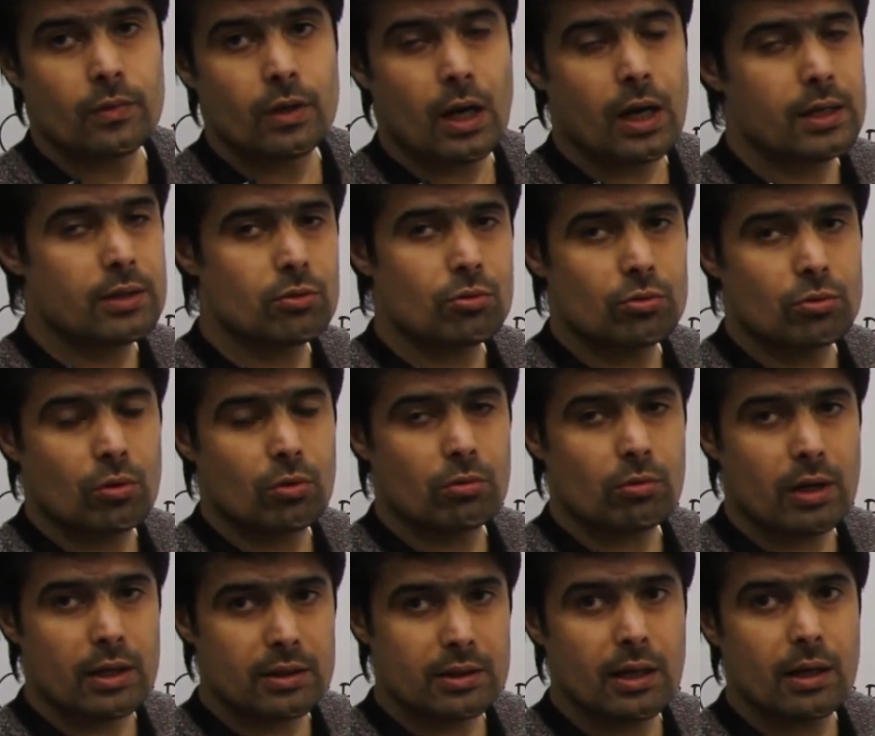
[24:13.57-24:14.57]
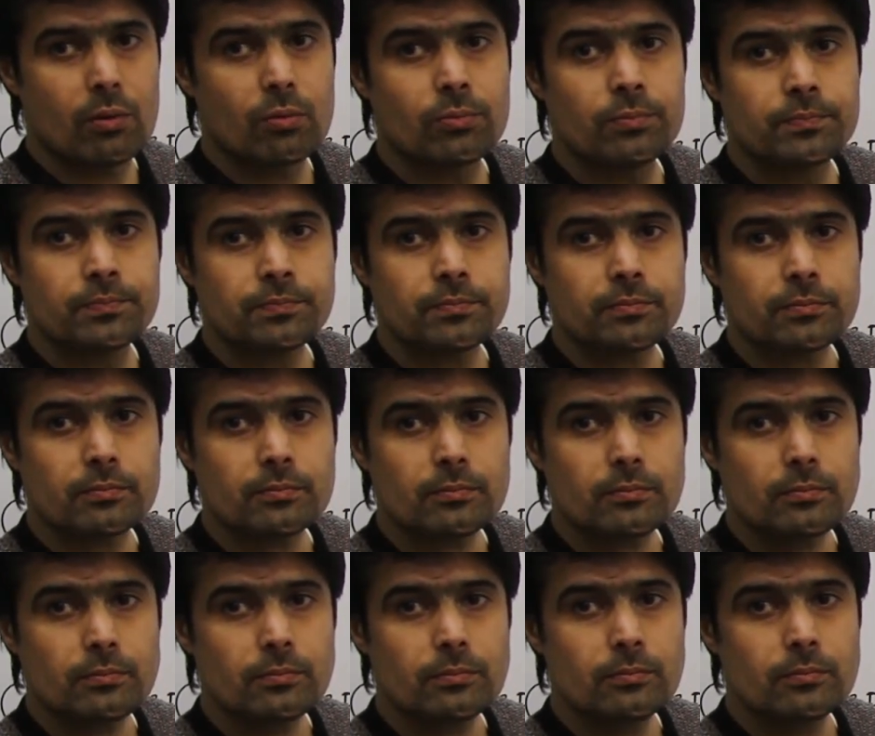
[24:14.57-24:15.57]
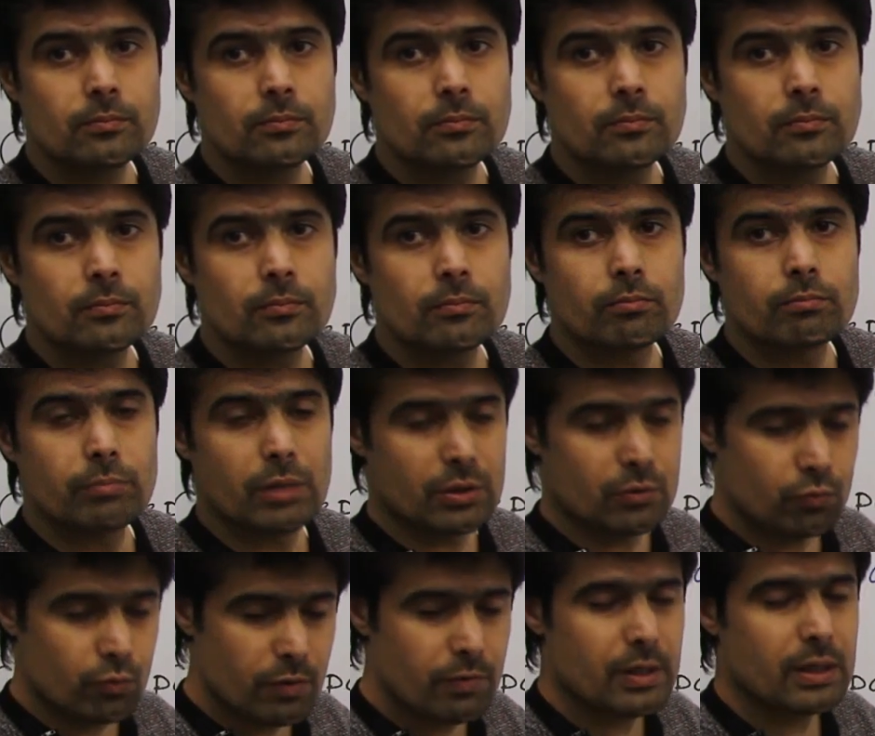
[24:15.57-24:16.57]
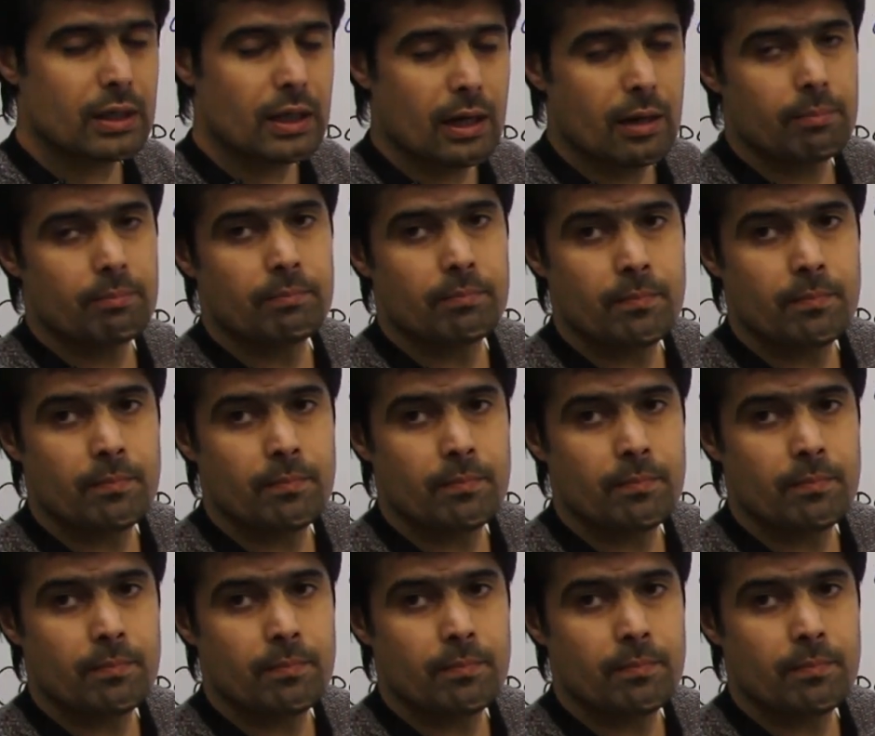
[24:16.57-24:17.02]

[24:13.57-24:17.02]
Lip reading: I don't know right now, but we will come.